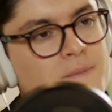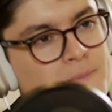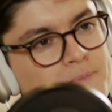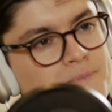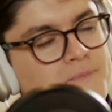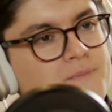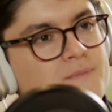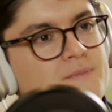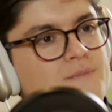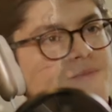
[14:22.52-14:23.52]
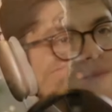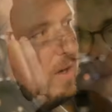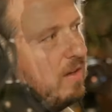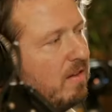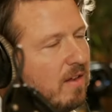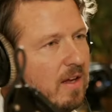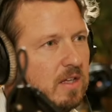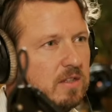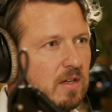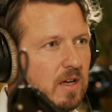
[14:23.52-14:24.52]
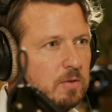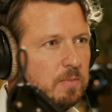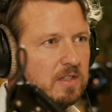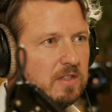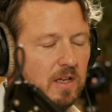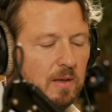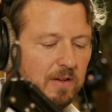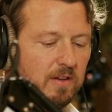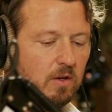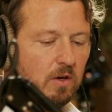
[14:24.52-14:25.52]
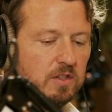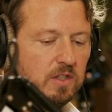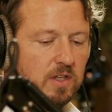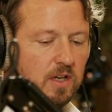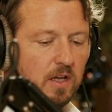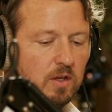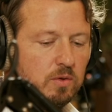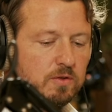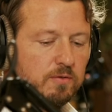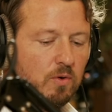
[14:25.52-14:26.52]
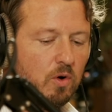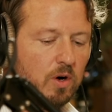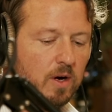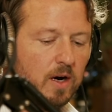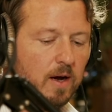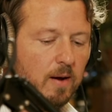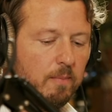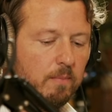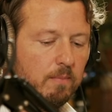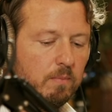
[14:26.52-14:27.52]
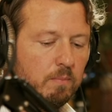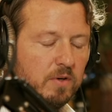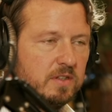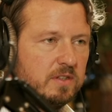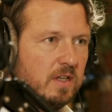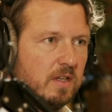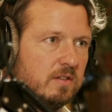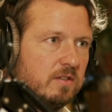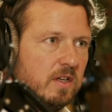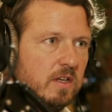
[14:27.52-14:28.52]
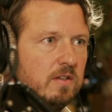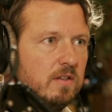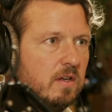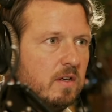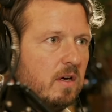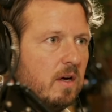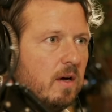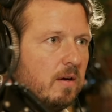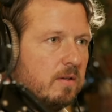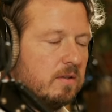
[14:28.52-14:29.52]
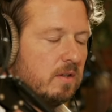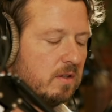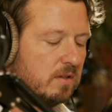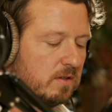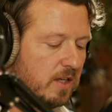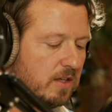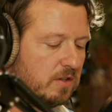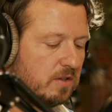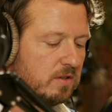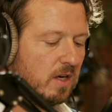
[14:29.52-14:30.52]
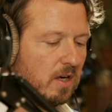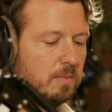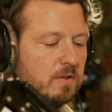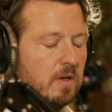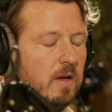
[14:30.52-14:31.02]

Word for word: You know, you know, one of the things, especially in the methodology that I use for um, pre-seed and seed uh, stage startups,